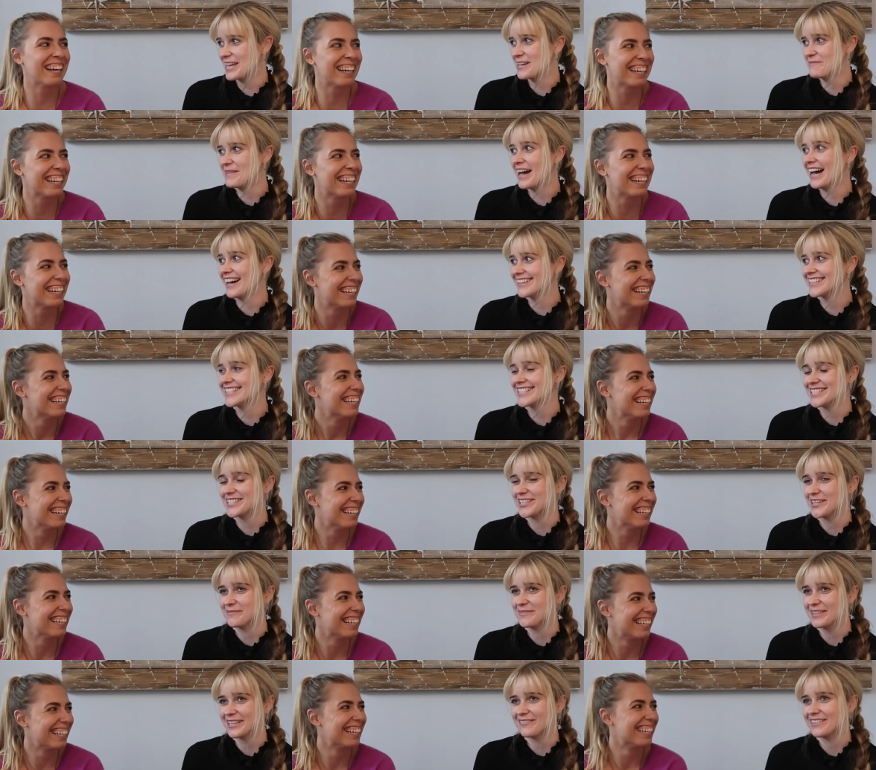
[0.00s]
Speaker 1: me about this
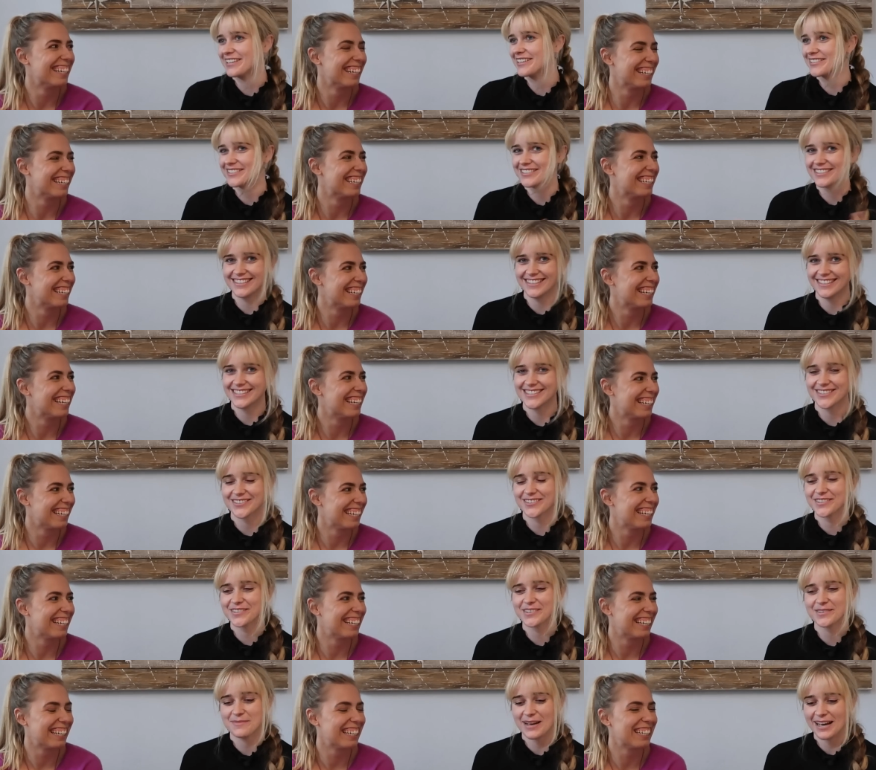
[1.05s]
topic. We could
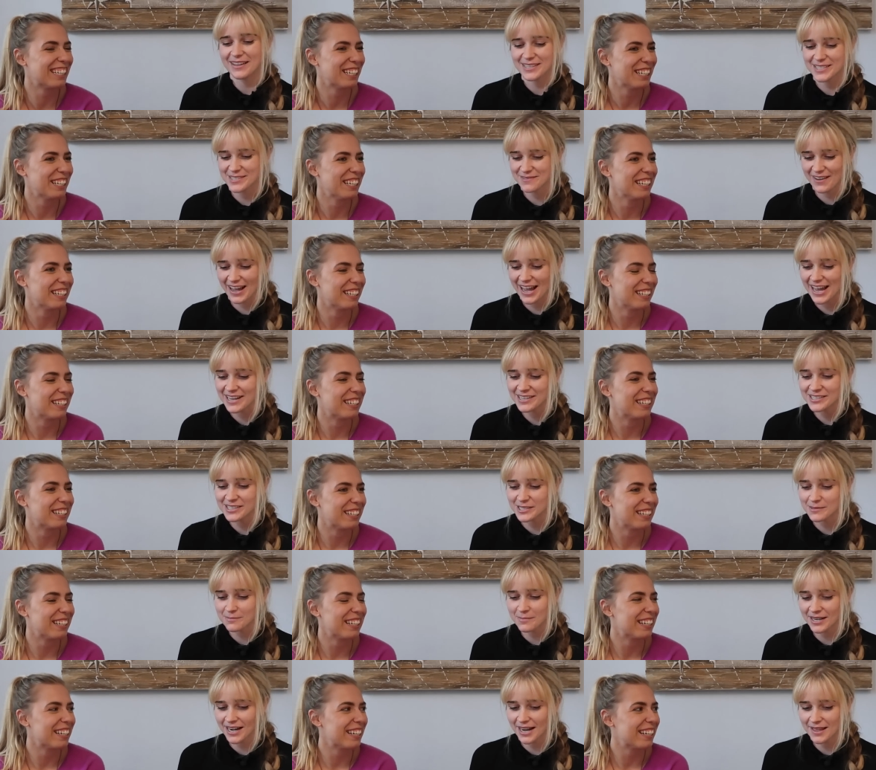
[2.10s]
talk about this for
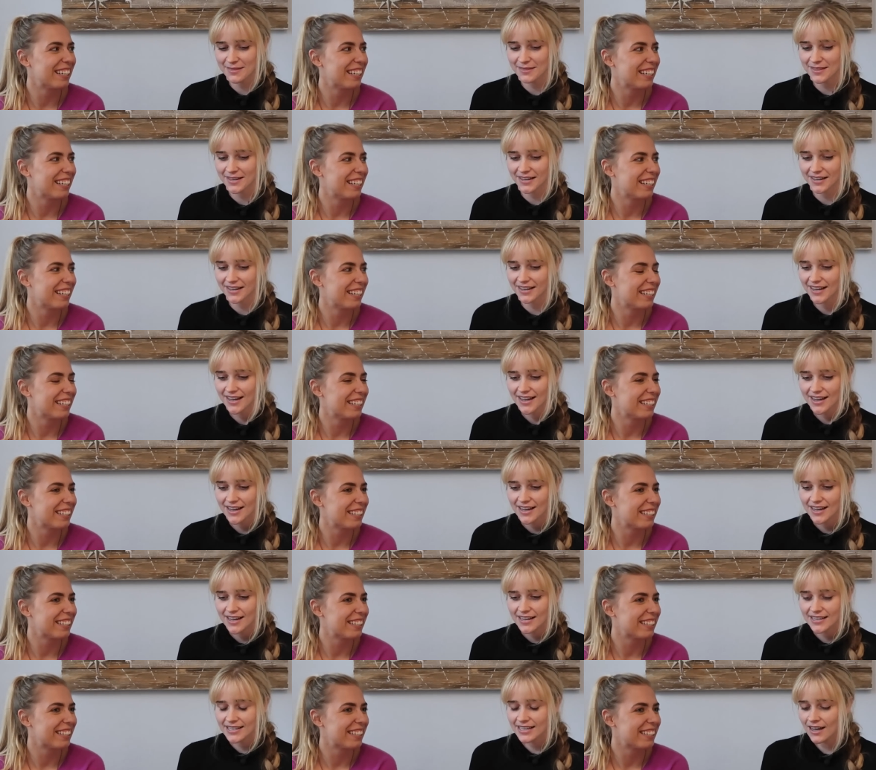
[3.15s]
ages, but I think
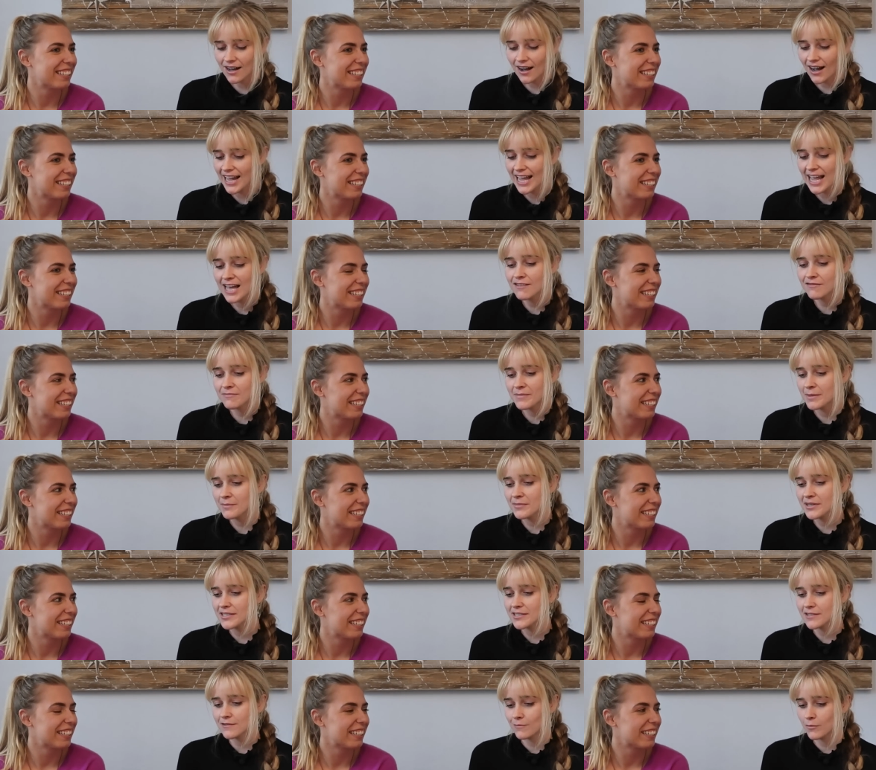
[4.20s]
yeah, I have
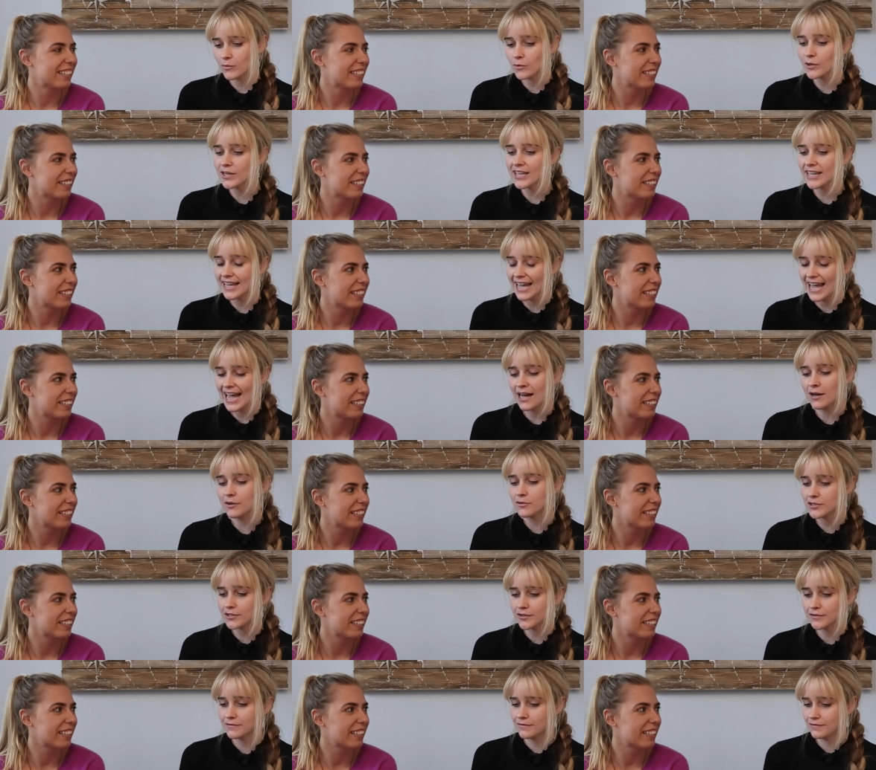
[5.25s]
memories of walking
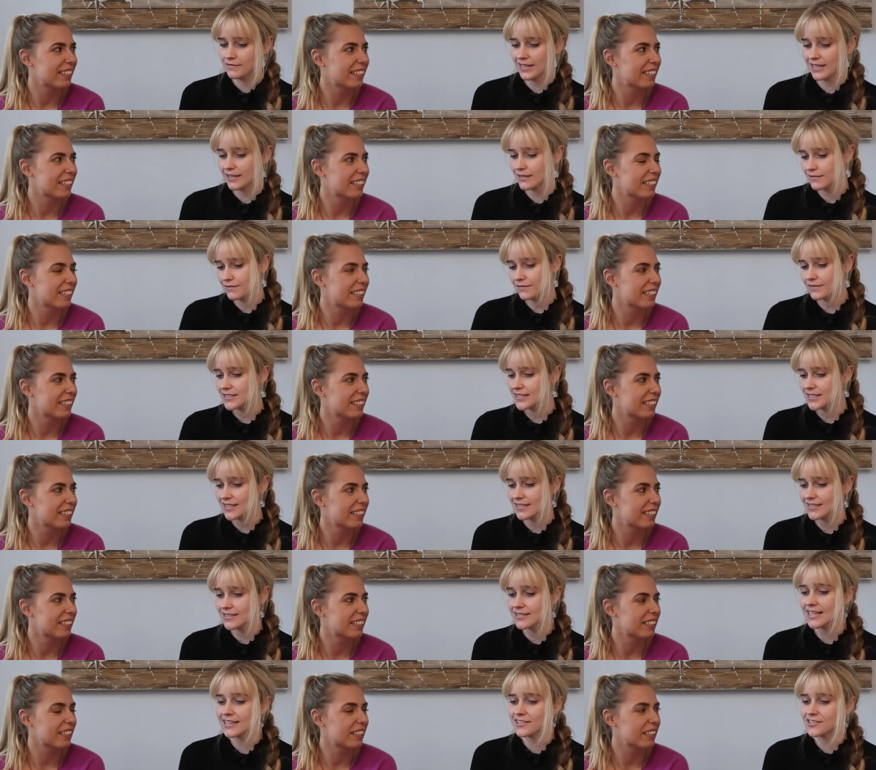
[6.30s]
out of like
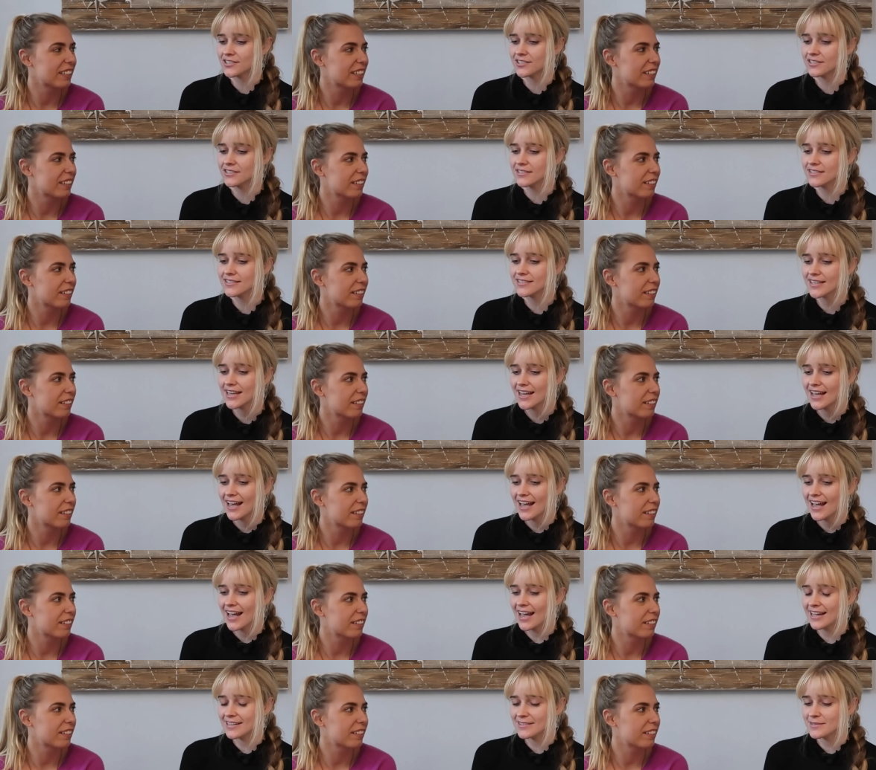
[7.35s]
physics lectures
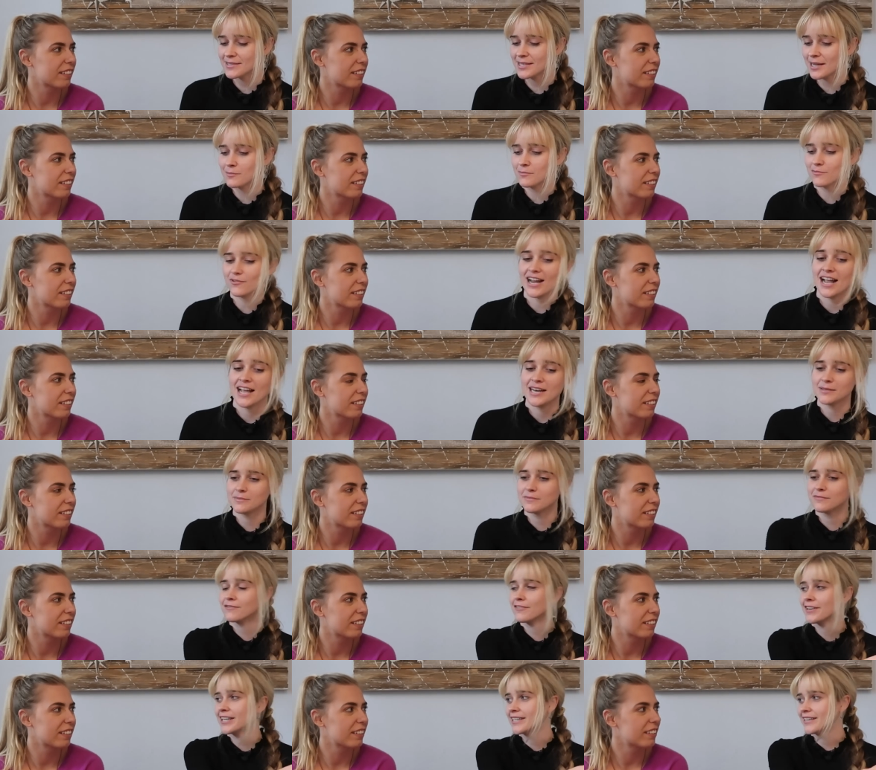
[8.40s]
and some random
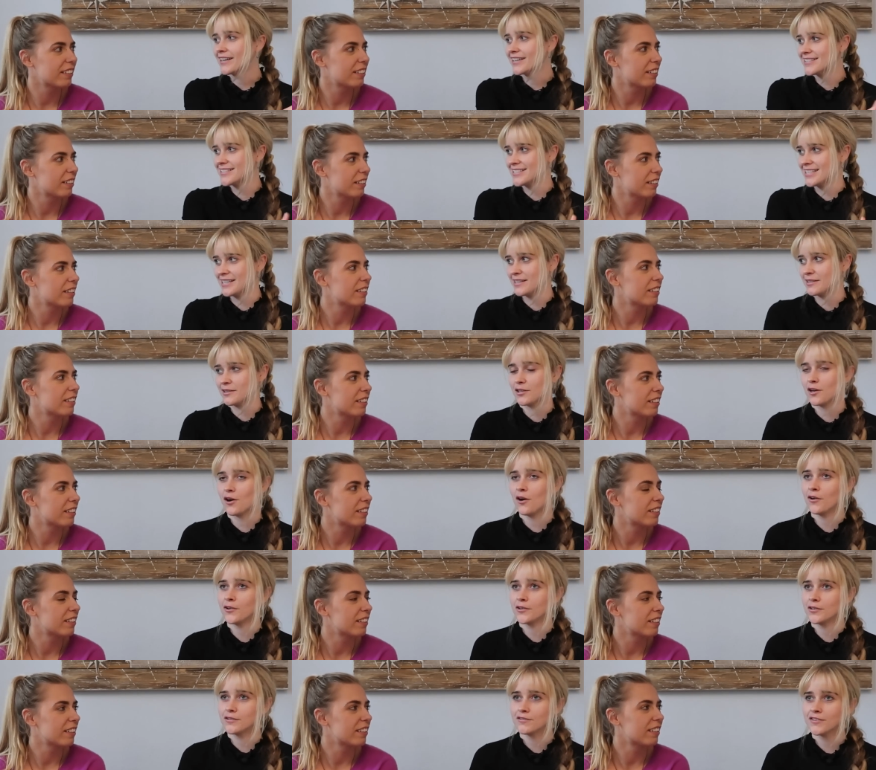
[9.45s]
friend I'd seen in the
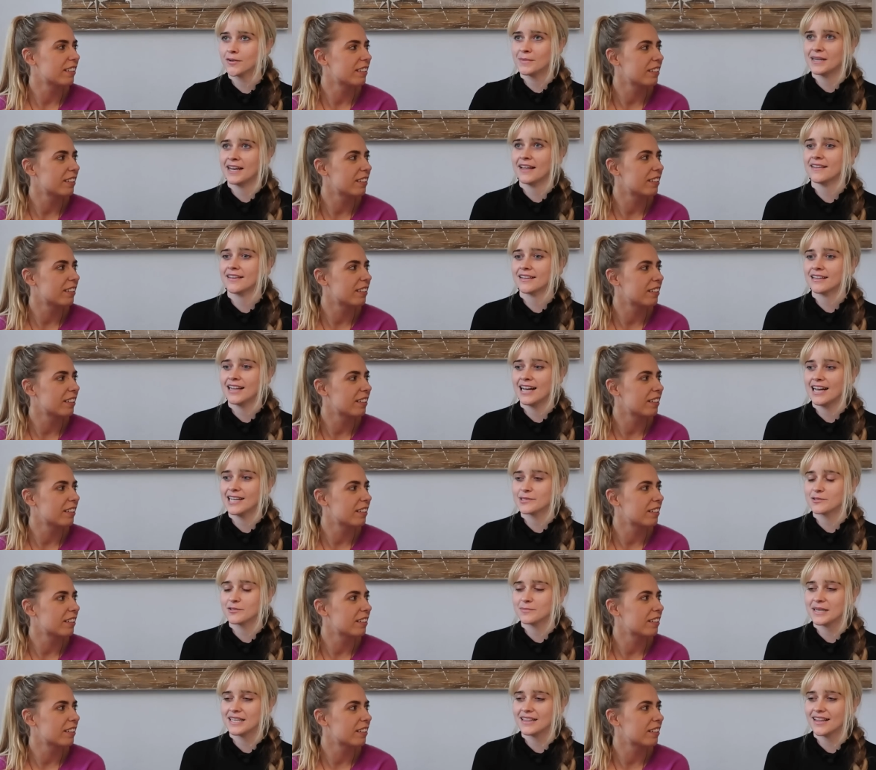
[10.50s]
corridor from another
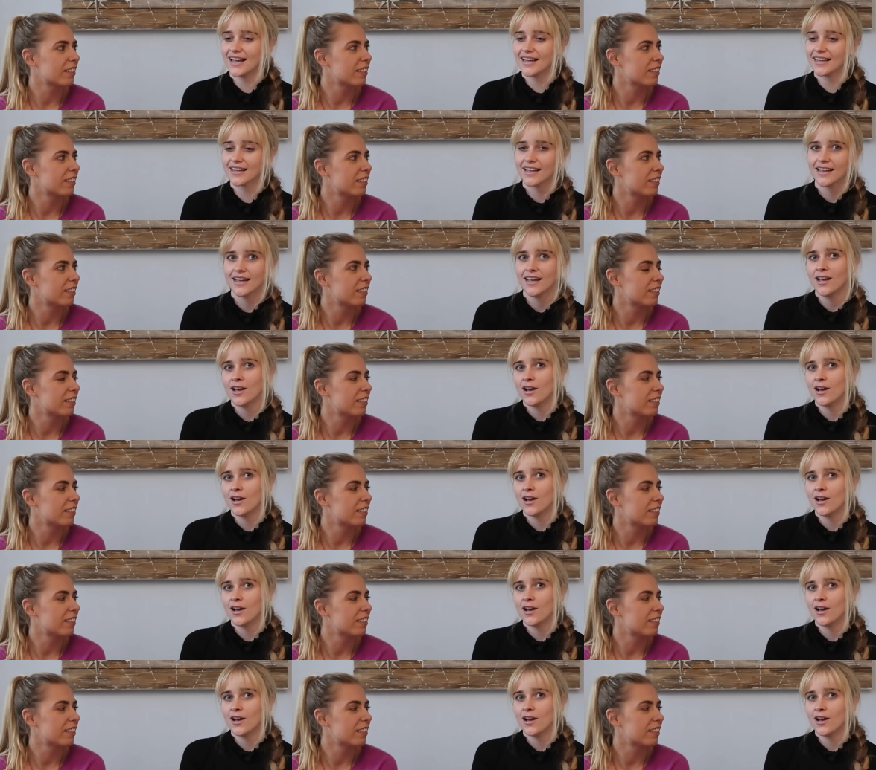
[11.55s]
class would be like,